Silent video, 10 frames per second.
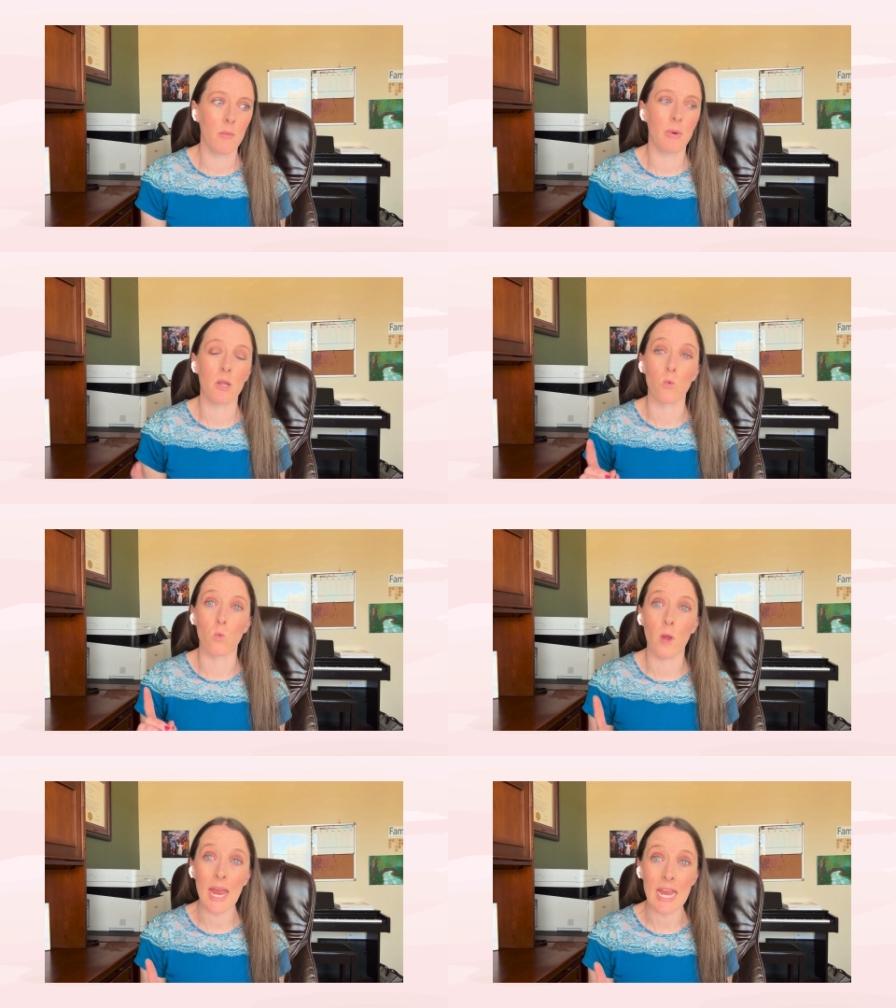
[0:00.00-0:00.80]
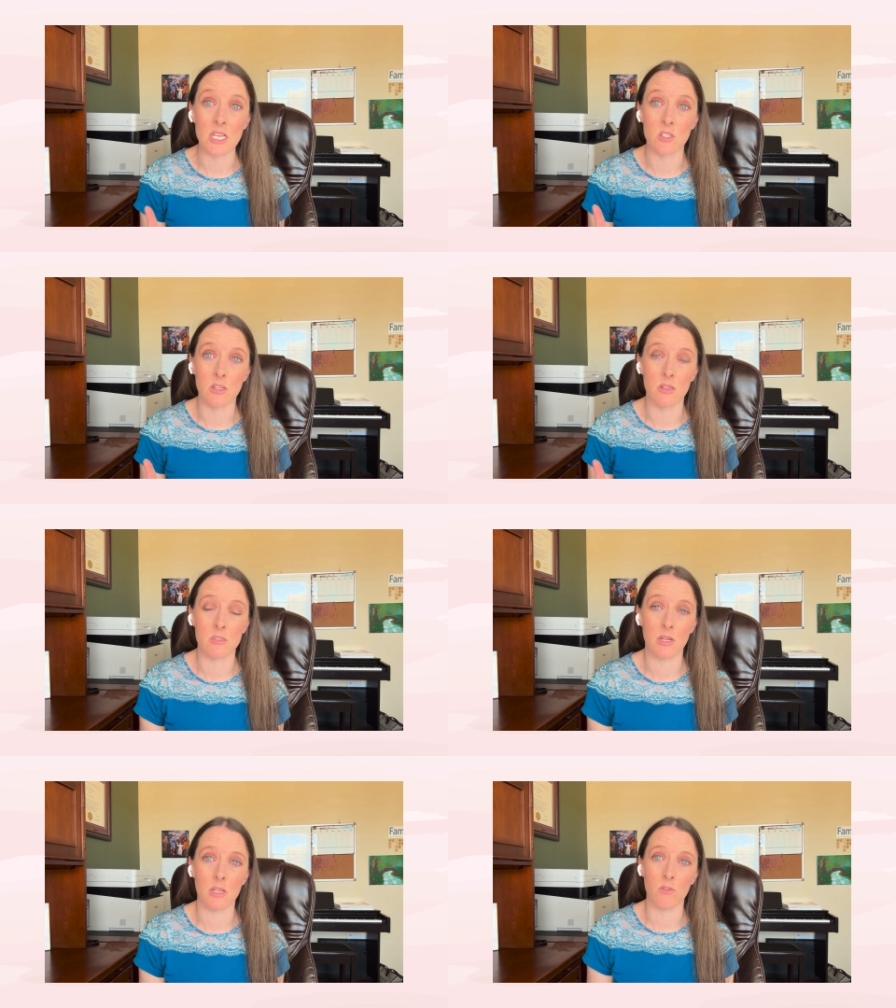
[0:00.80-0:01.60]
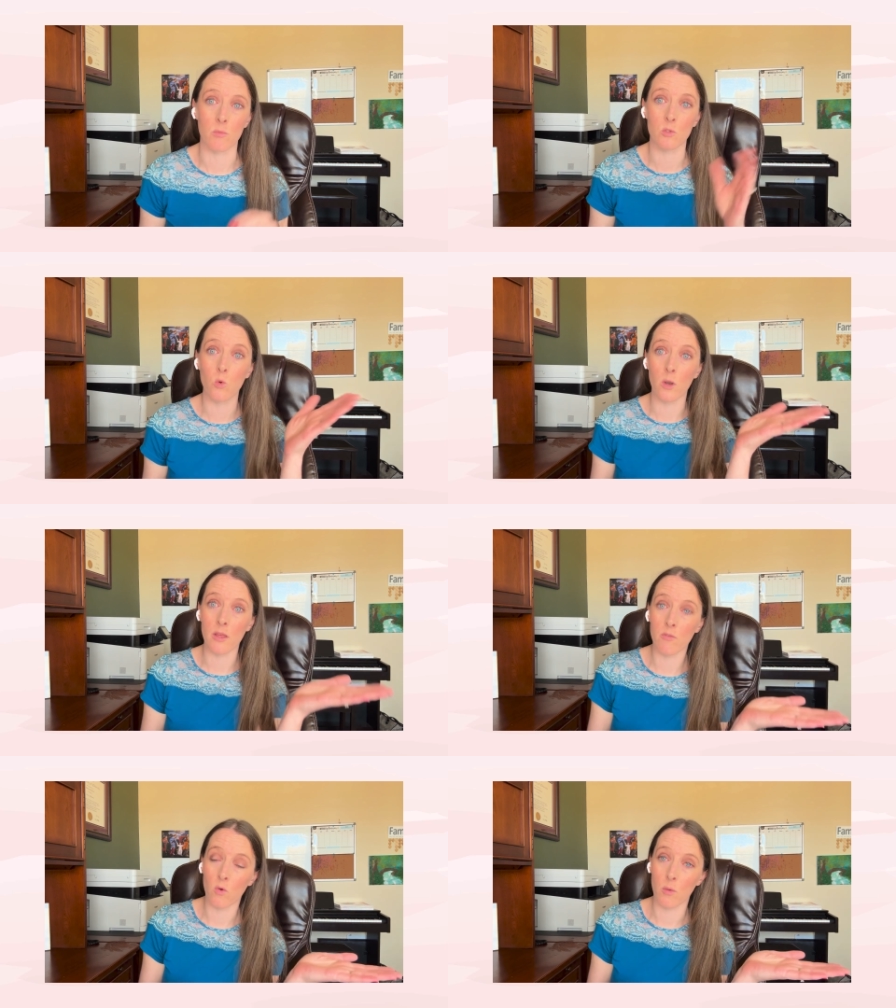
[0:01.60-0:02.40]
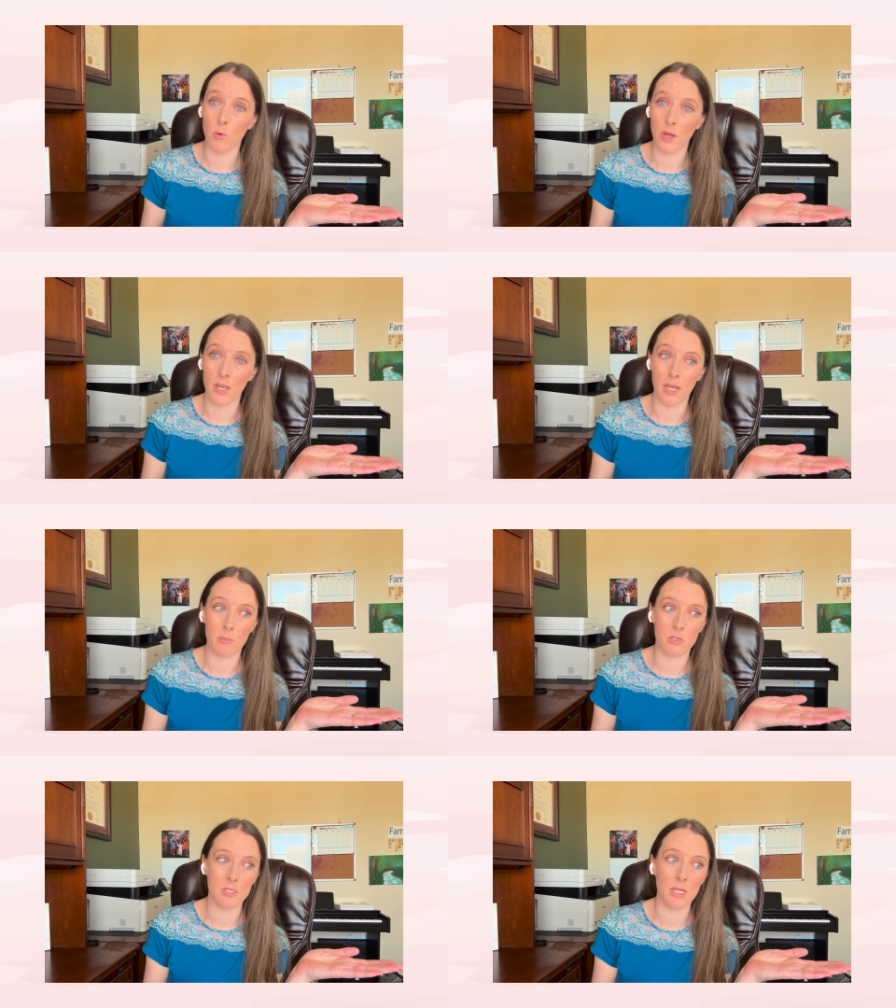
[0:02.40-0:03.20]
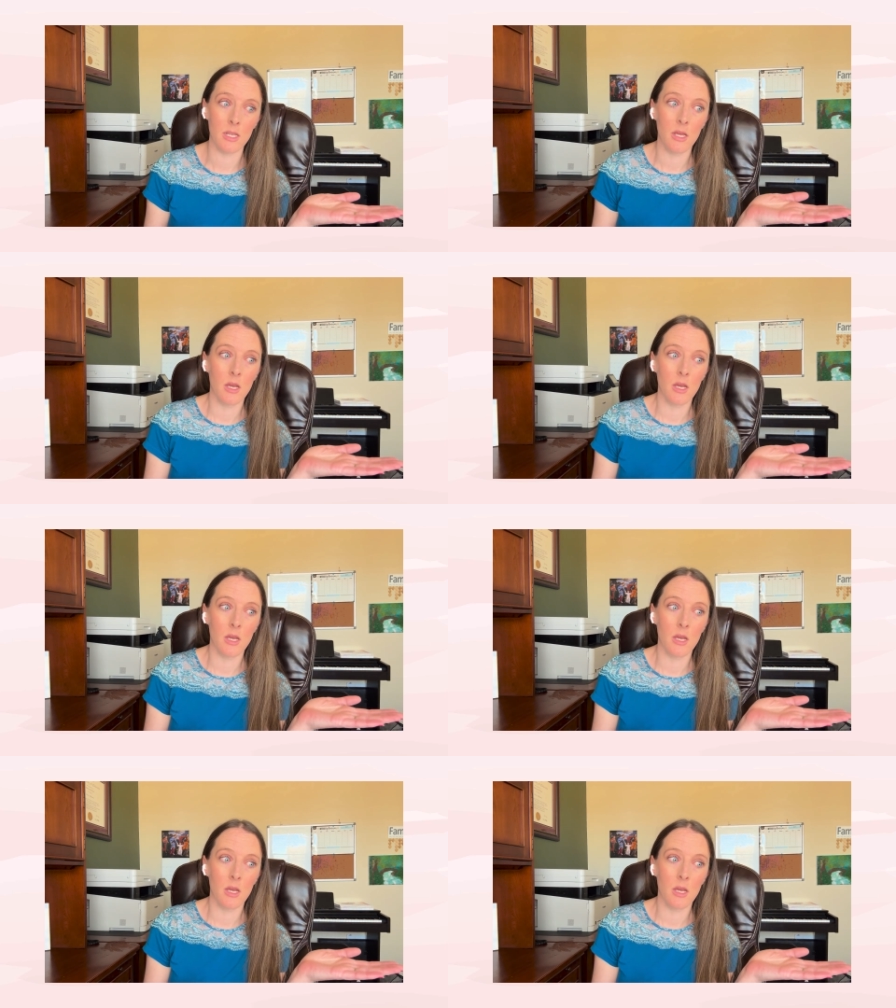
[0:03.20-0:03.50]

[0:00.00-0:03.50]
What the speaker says: but it ranged in the studies from 24.9%